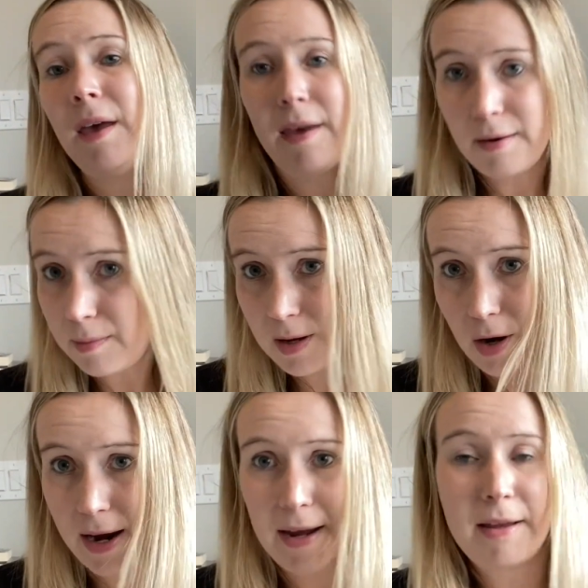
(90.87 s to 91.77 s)
It'll be
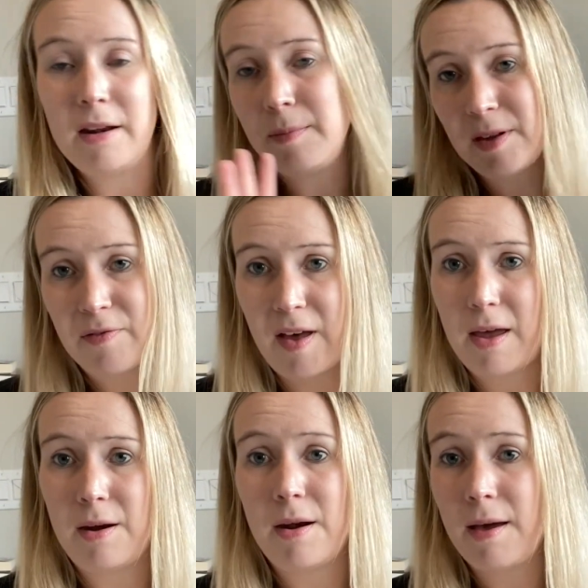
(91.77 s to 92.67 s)
great, it'll be
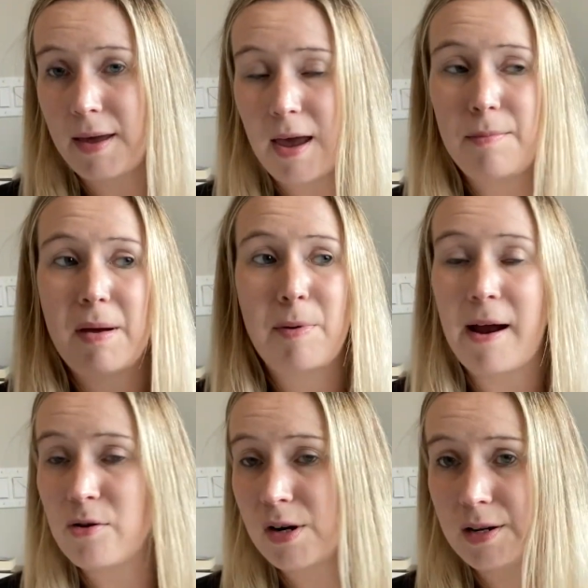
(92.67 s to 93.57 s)
fun. Again, my
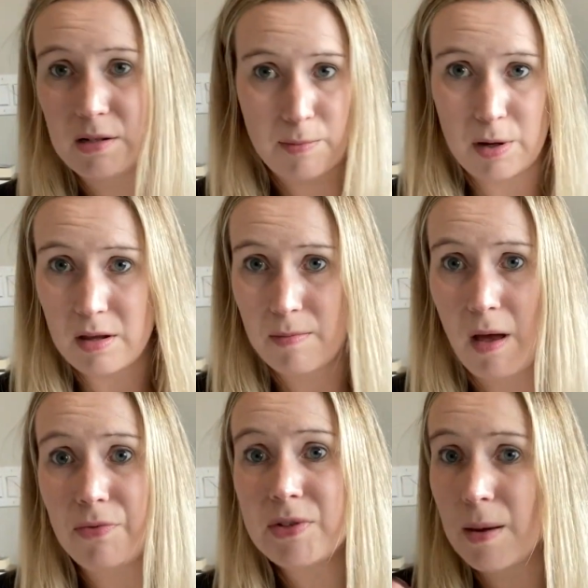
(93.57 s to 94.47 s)
priorities are book of the
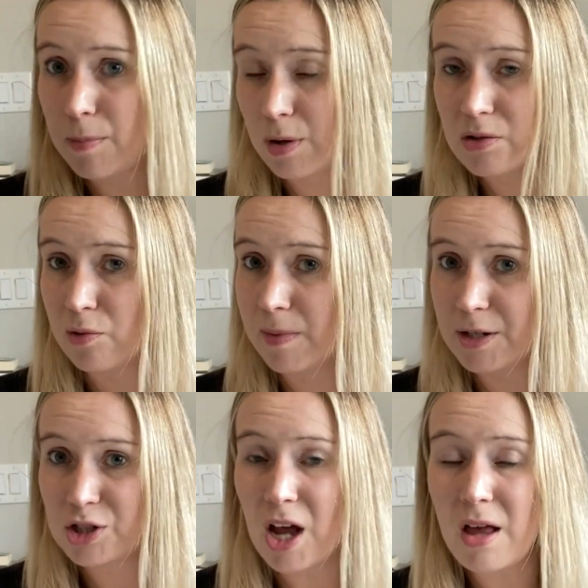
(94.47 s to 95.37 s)
month and books from my
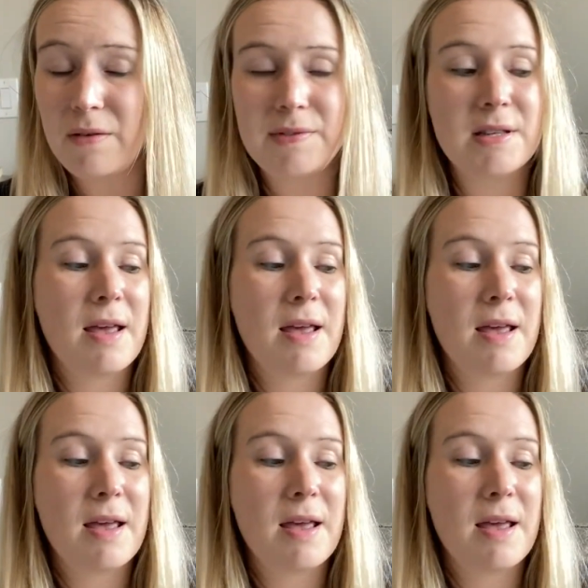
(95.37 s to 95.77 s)
shelves.